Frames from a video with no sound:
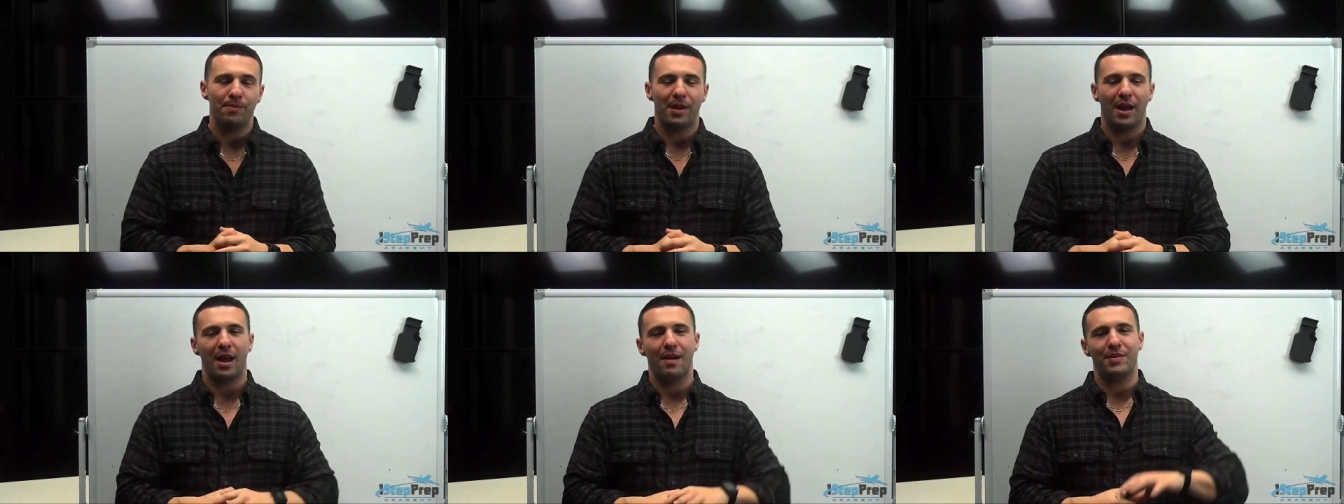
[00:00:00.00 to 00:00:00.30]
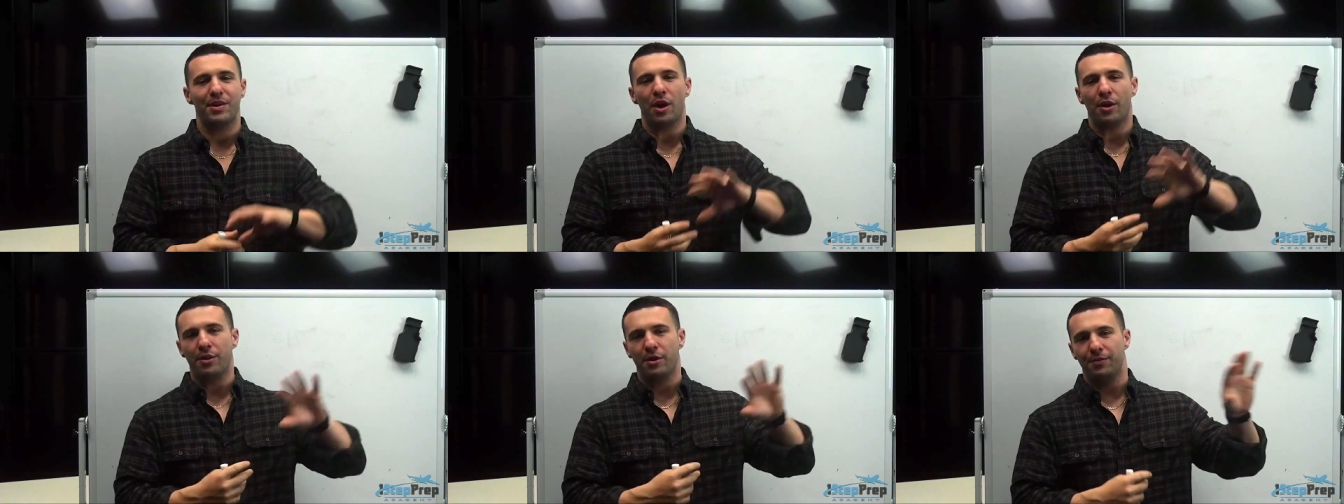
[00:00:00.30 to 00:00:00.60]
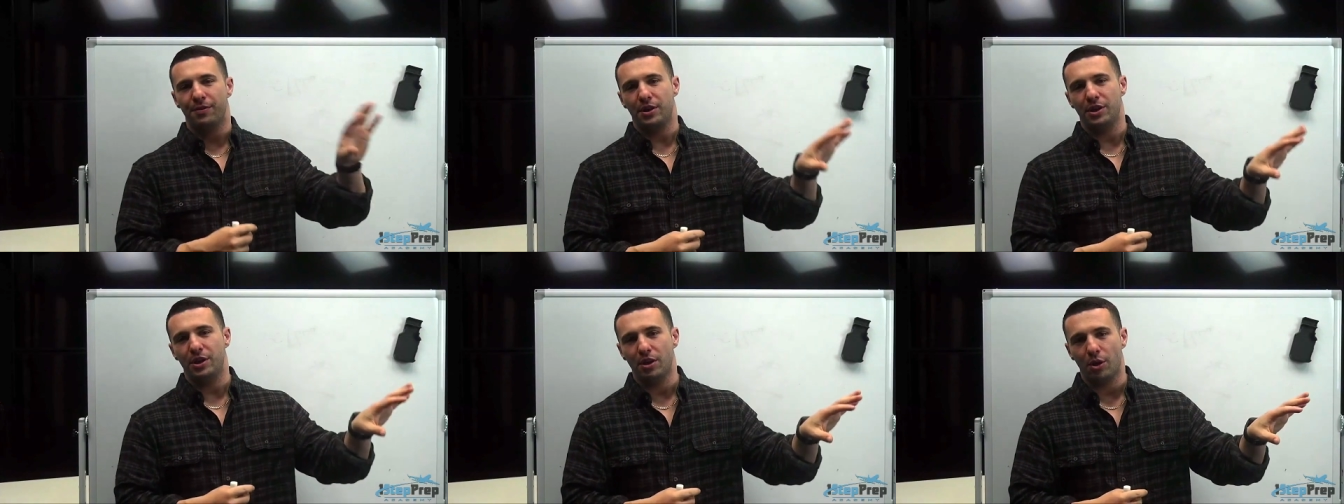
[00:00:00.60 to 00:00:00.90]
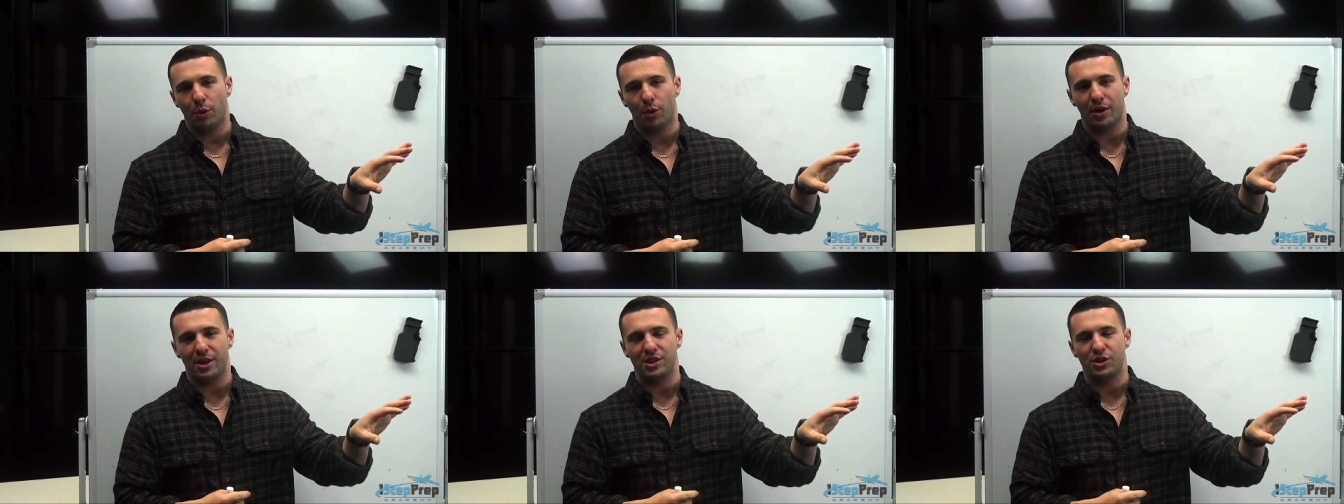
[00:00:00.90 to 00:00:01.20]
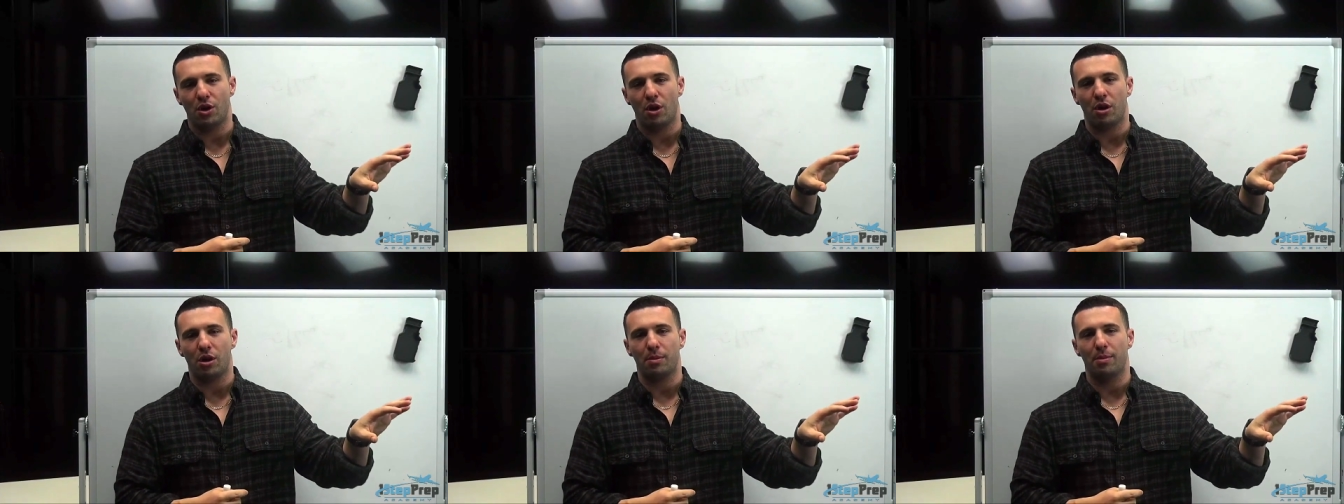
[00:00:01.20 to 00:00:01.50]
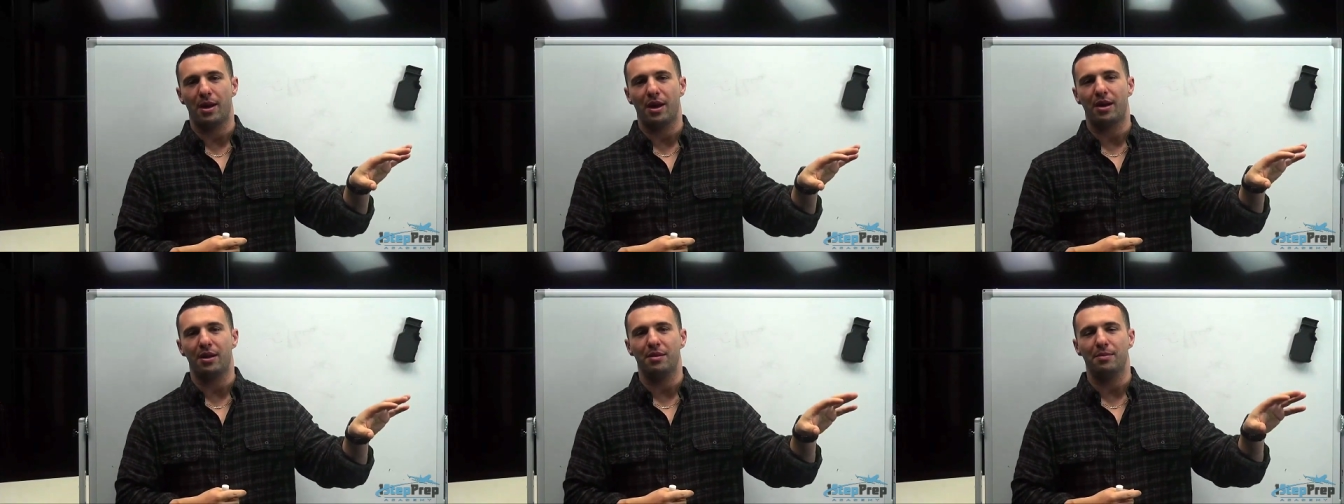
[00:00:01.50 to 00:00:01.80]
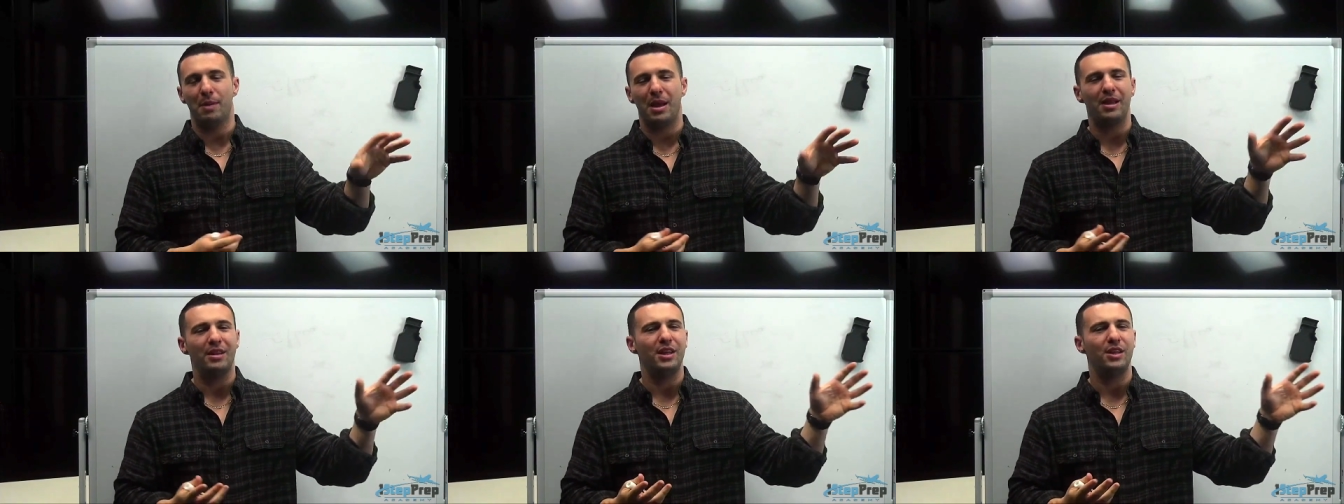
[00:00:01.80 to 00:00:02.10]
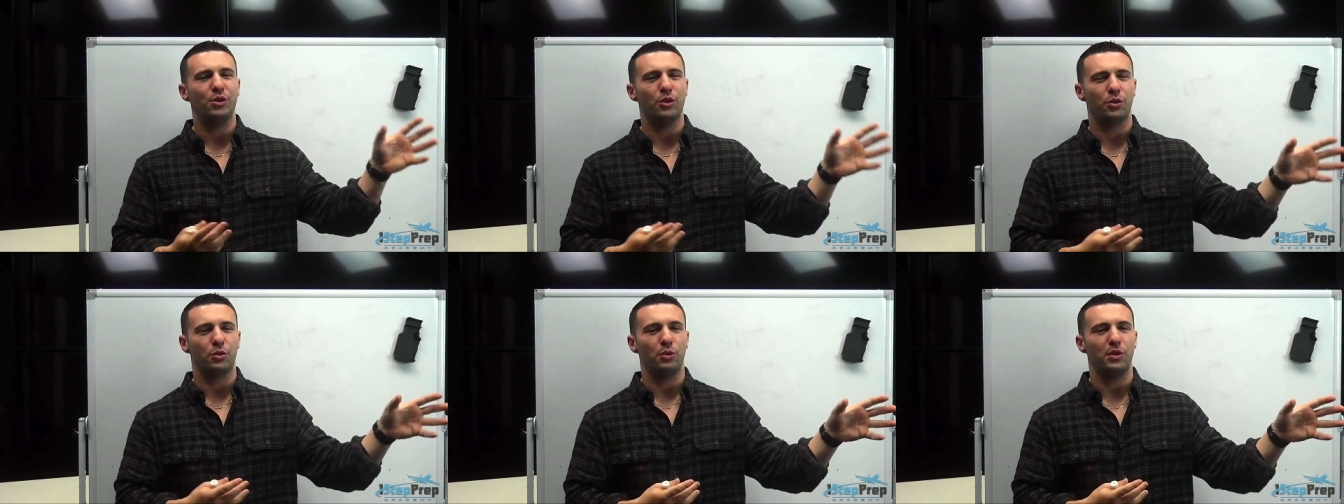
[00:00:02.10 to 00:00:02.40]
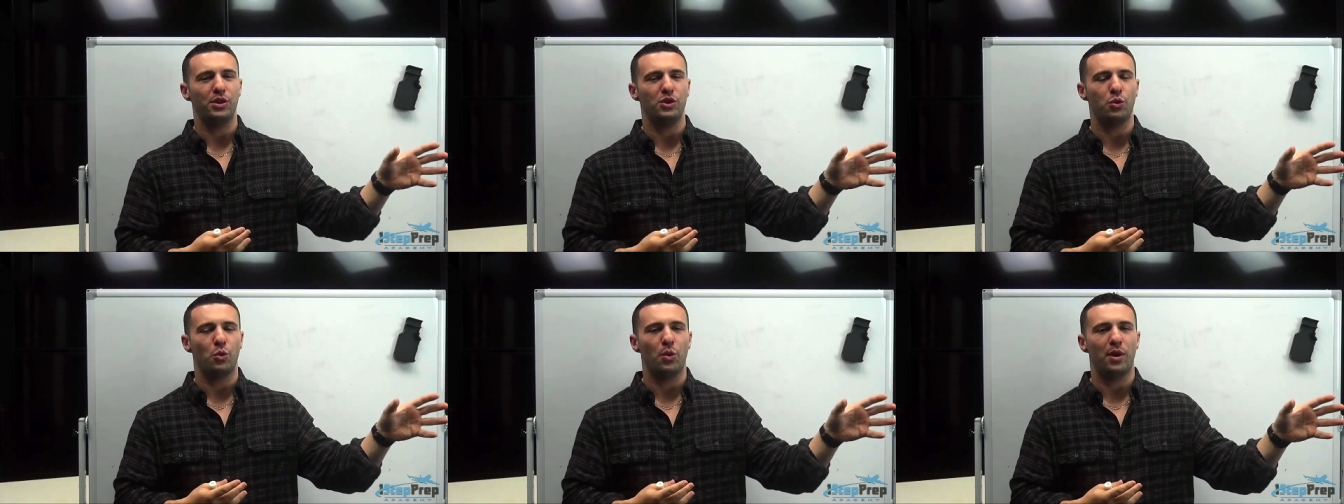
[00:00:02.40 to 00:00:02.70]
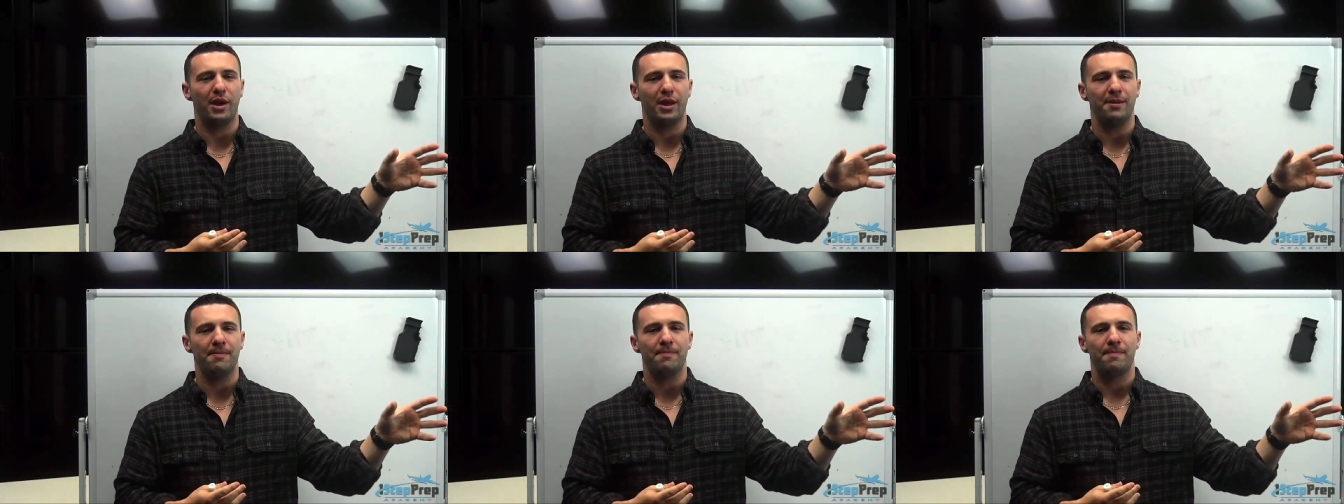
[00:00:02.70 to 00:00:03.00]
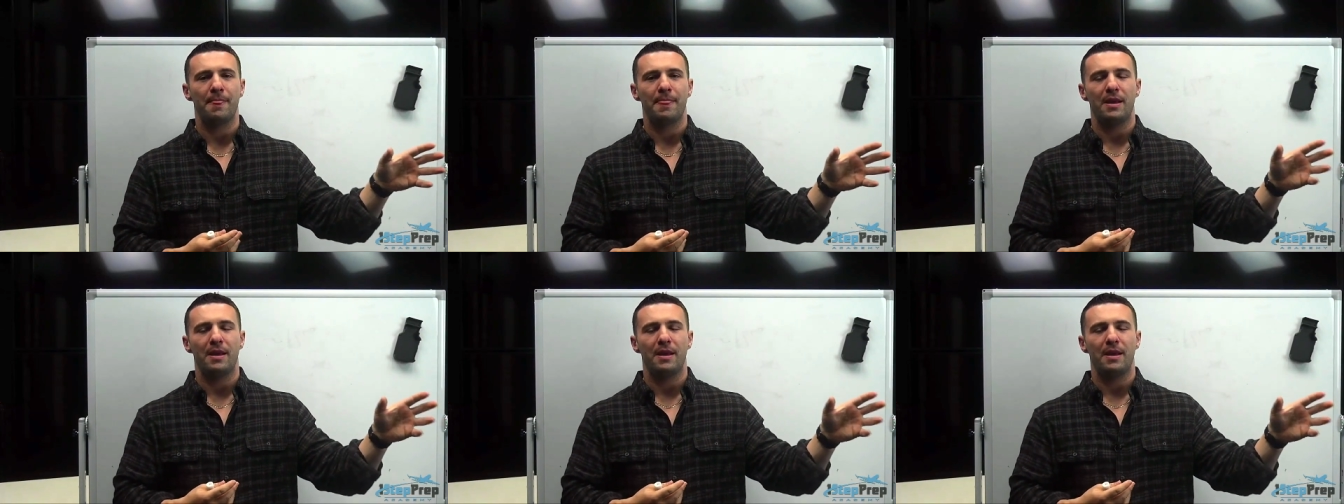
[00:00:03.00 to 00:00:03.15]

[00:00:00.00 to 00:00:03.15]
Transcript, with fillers: I have another video where I talk about it, mainly in the 320,